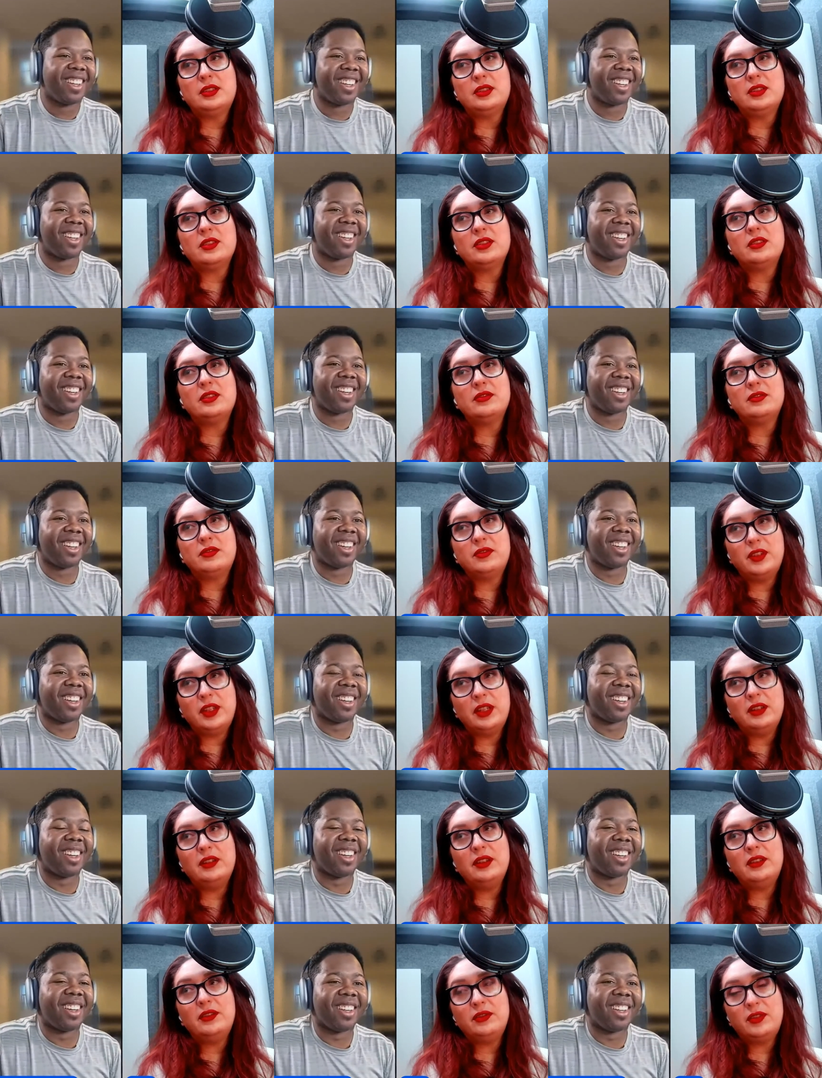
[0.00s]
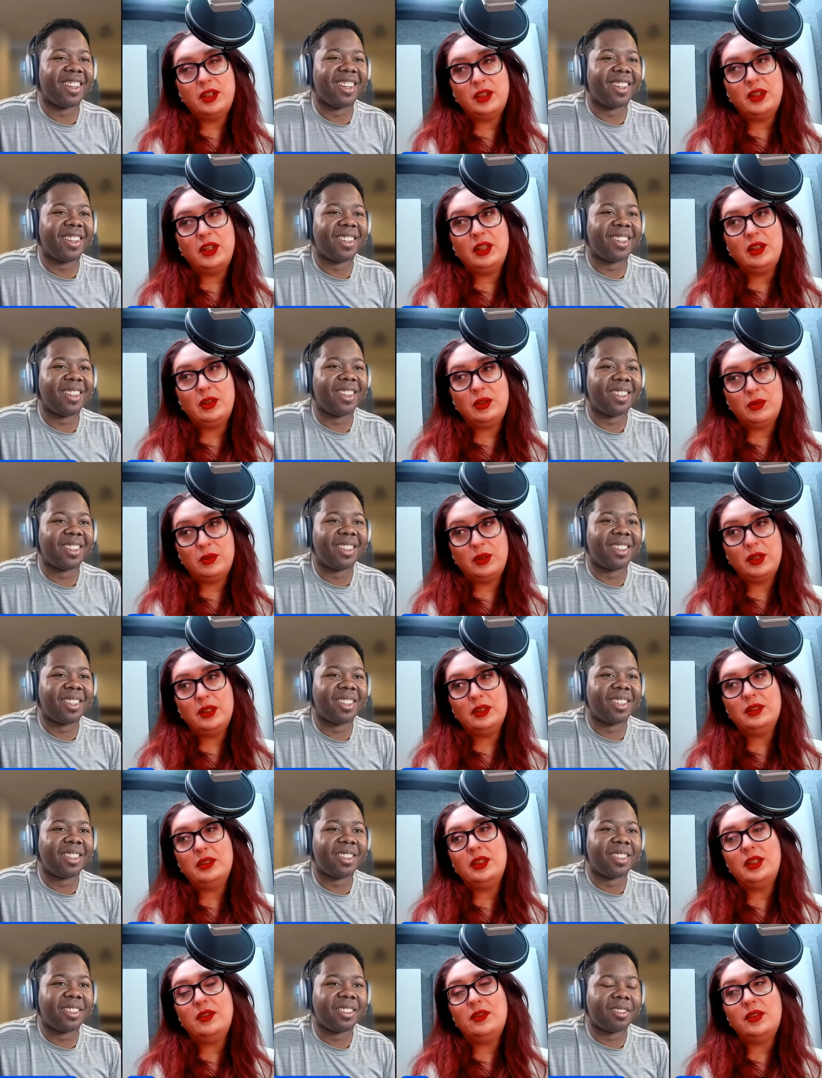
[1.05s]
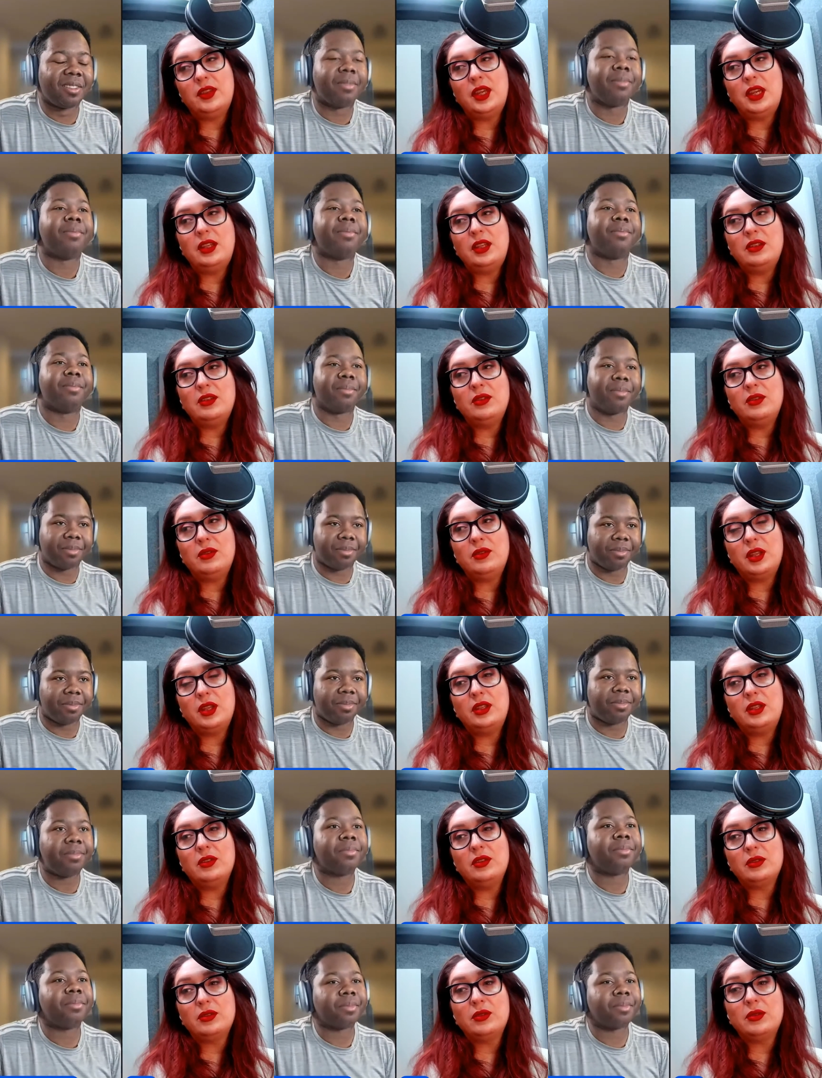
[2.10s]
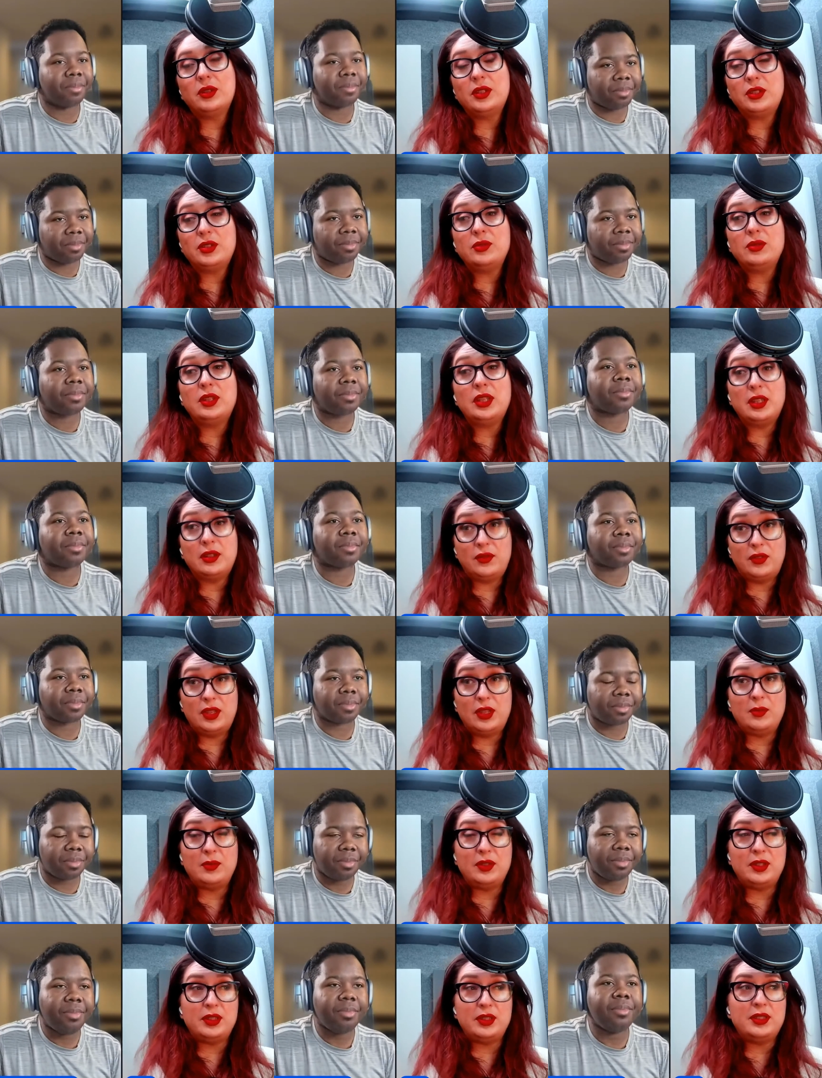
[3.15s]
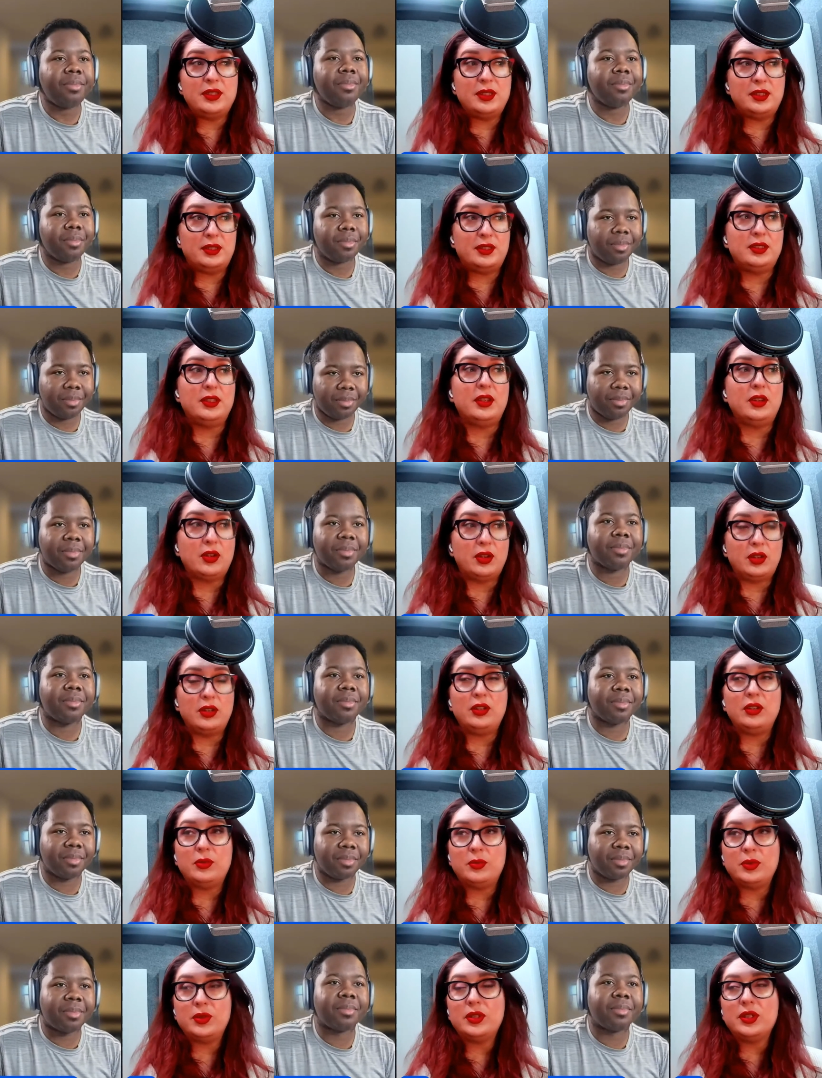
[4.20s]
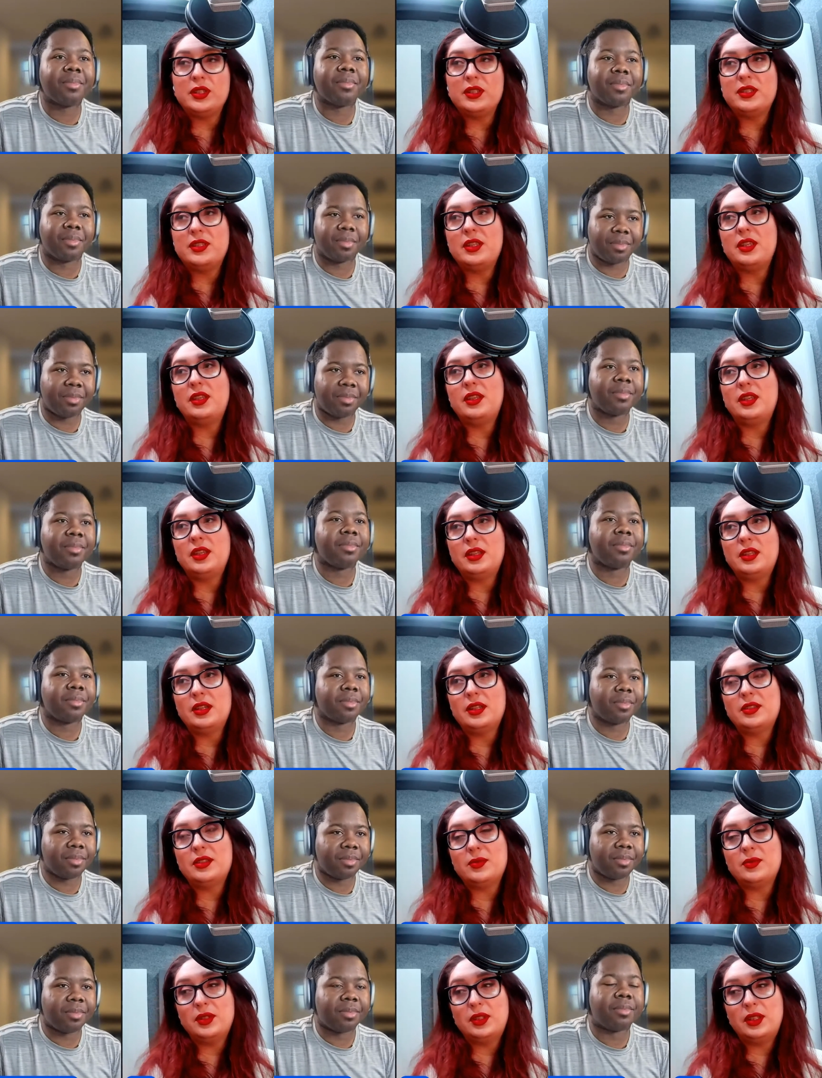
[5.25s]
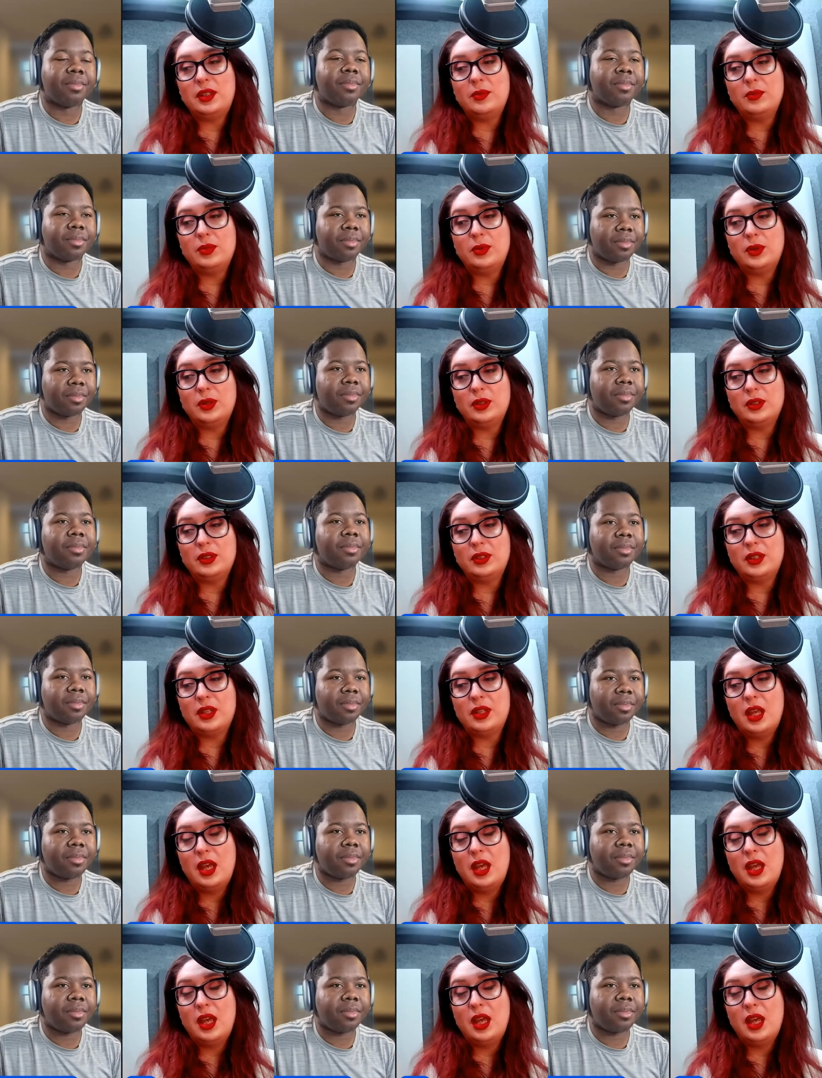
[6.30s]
Speaker 1: are very very loyal if they know that mm-hmm. you're going to give them consistent audiobooks. And I think that's really important.